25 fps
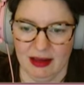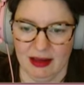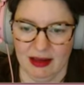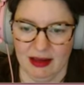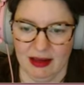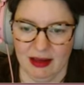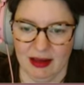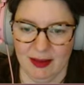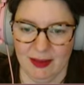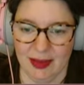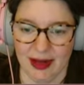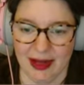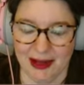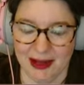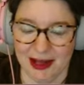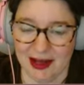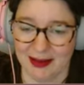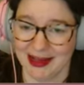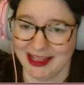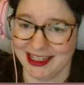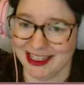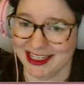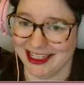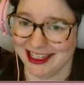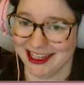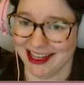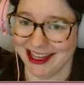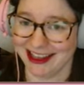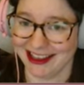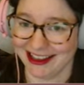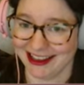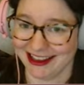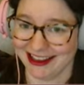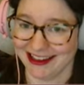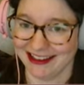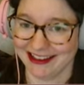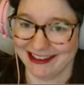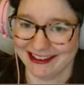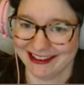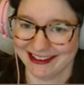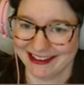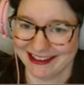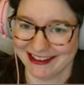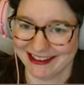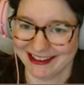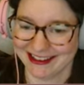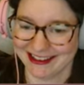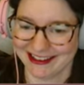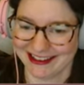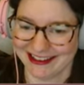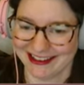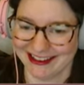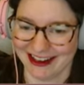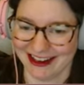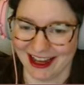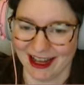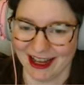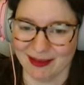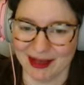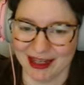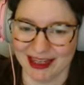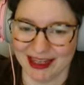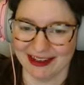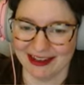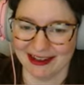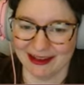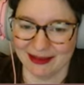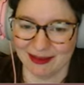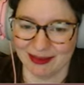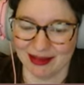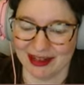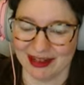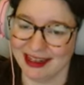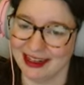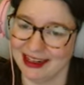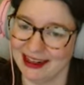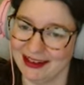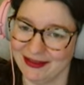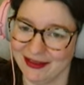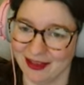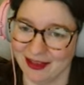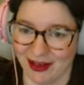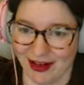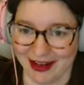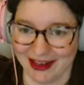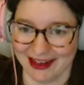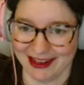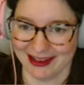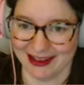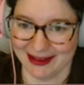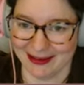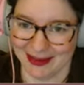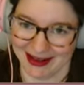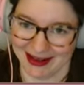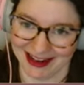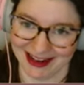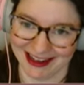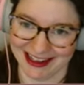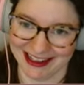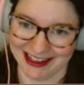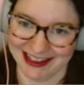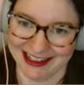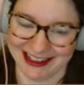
And by coming together, I mean completely falling apart.